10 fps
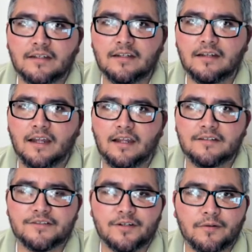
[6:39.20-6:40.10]
and
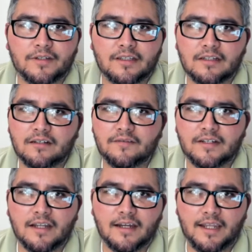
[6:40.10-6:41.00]
showing love and
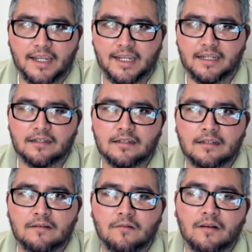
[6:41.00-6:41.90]
not hate.
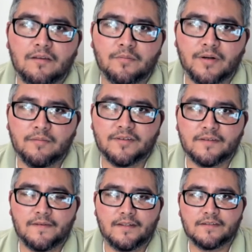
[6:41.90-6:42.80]
Well, the premise of
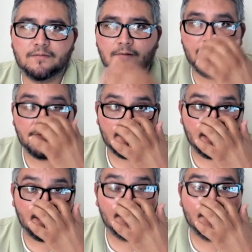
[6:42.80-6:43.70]
this website
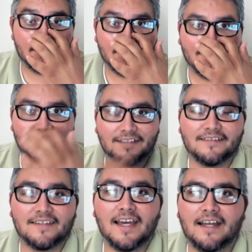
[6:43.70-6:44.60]
is just
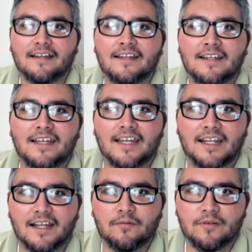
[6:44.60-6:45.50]
that. And I
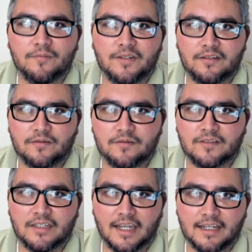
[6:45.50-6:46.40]
will be using
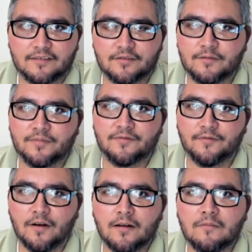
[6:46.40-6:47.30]
excerpts
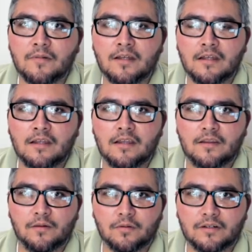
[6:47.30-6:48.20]
from the
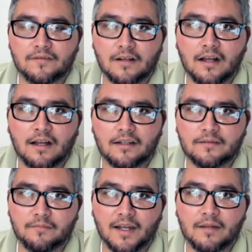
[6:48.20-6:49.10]
Word of God, the
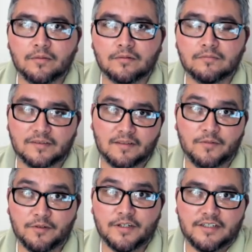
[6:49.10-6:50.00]
Bible. I'm a
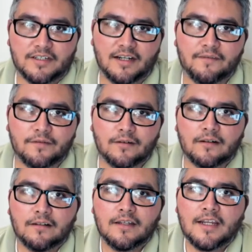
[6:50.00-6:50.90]
Christian after all.
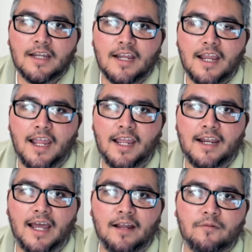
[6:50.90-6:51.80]
And
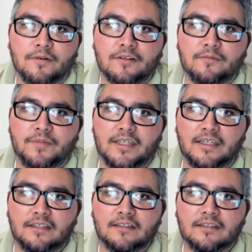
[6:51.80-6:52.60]
I will be,